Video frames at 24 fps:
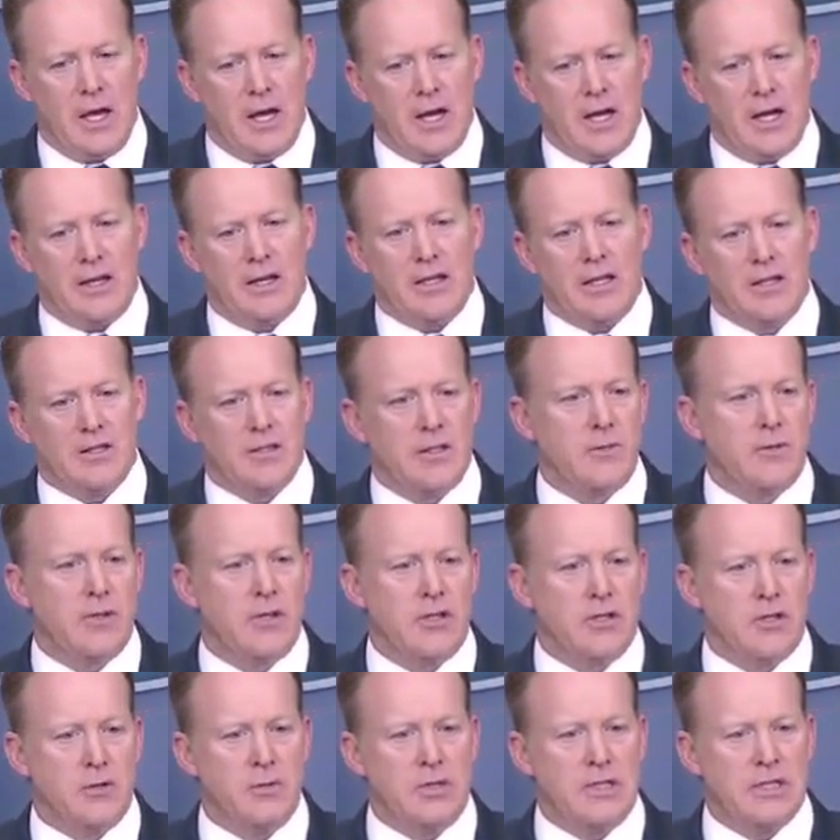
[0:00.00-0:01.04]
and I think it's something
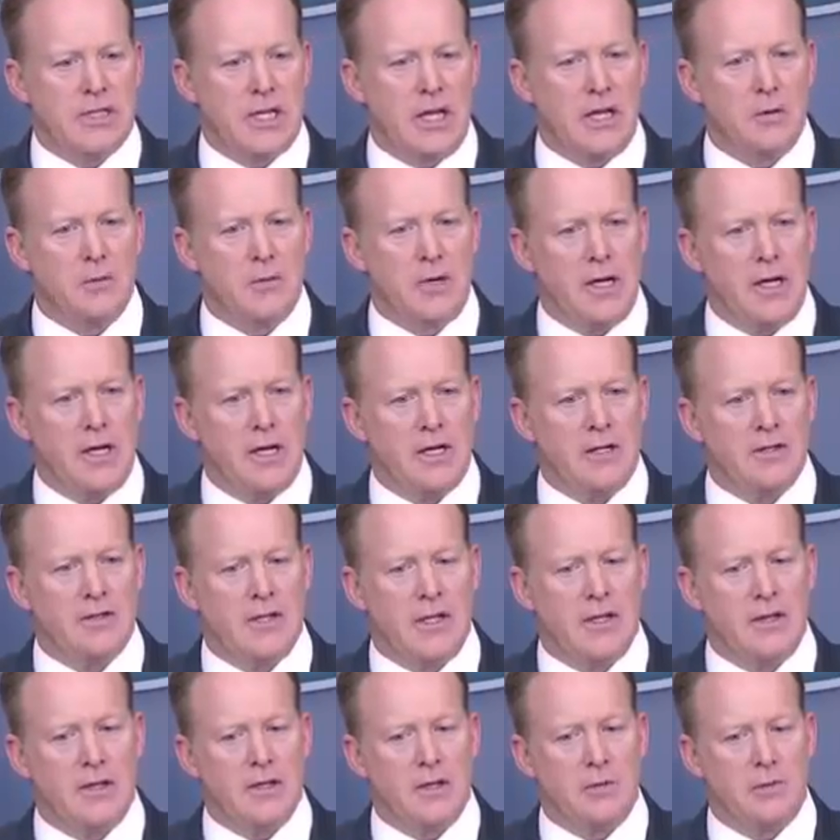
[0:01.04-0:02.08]
that should be celebrated, is
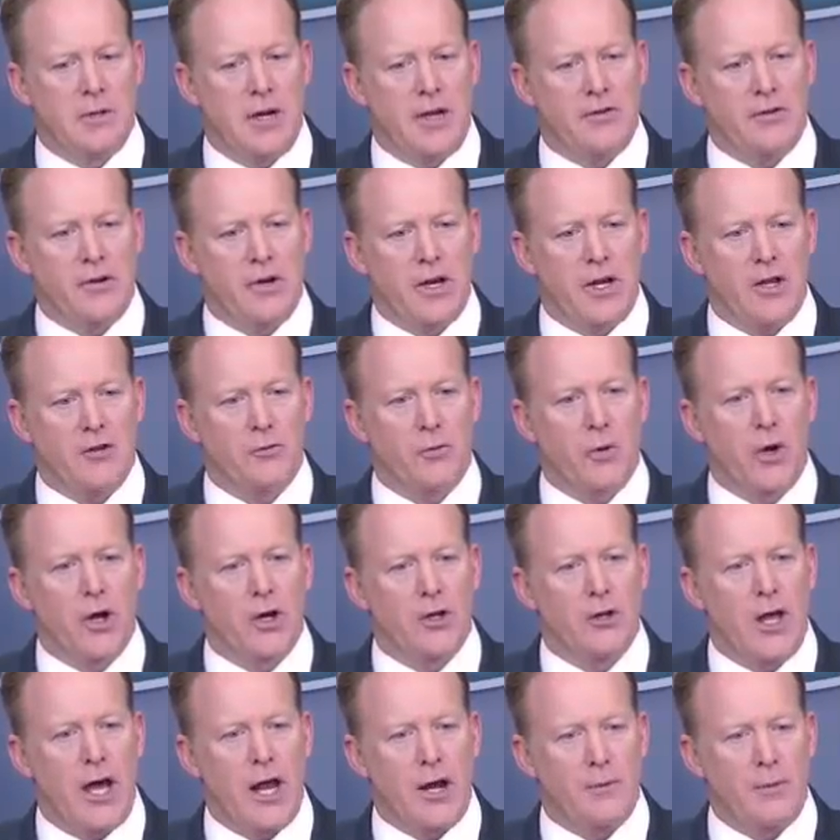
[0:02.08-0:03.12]
that the president has brought
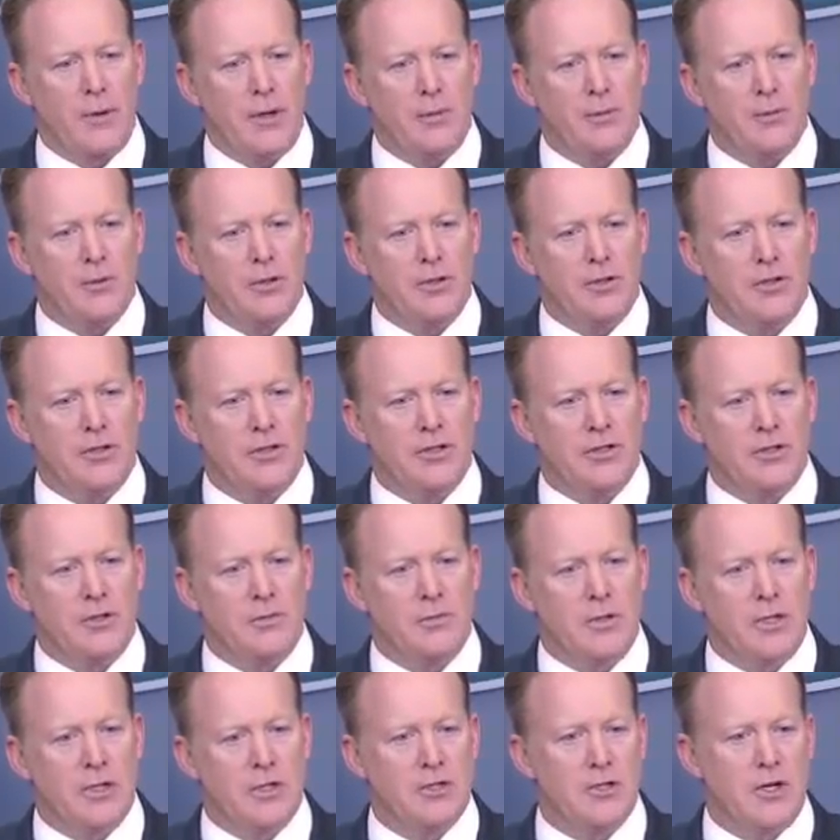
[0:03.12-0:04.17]
a lot of people into this
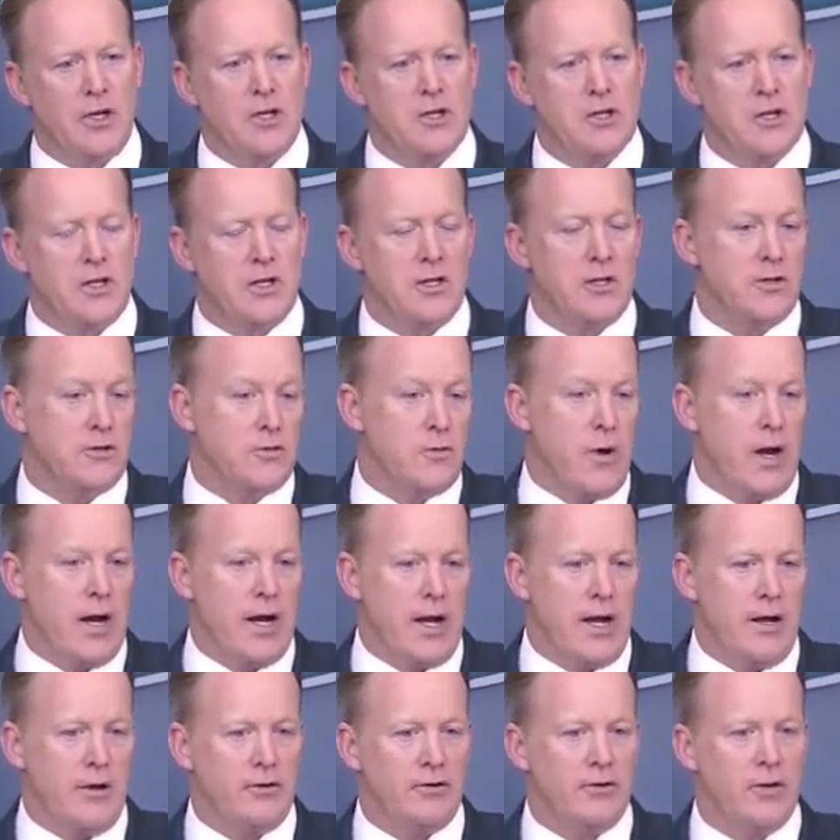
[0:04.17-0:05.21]
administration, into this White
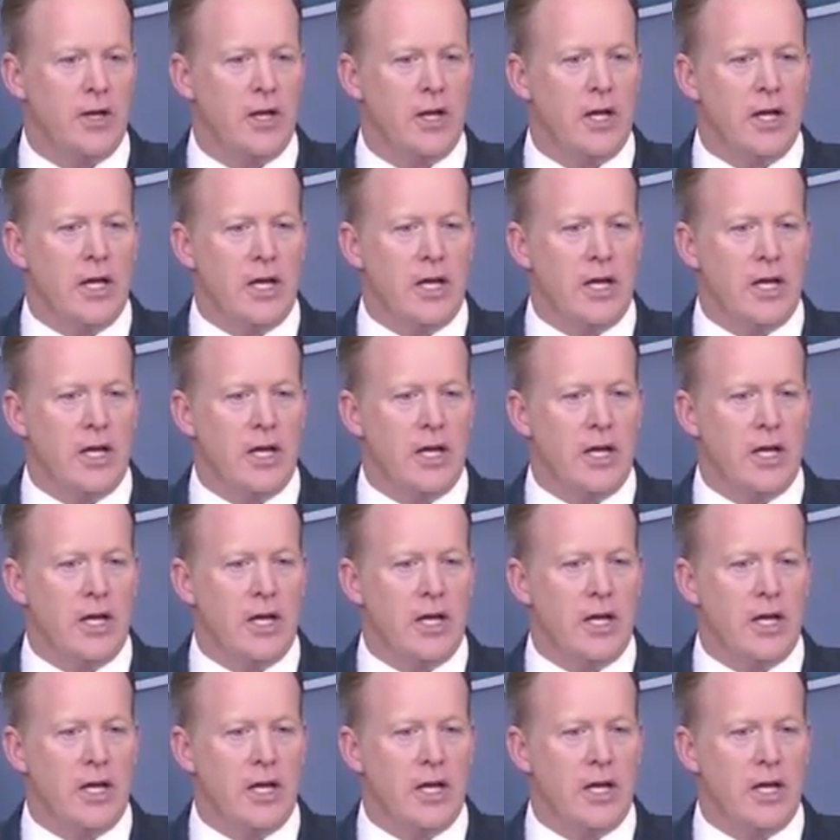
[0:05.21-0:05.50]
House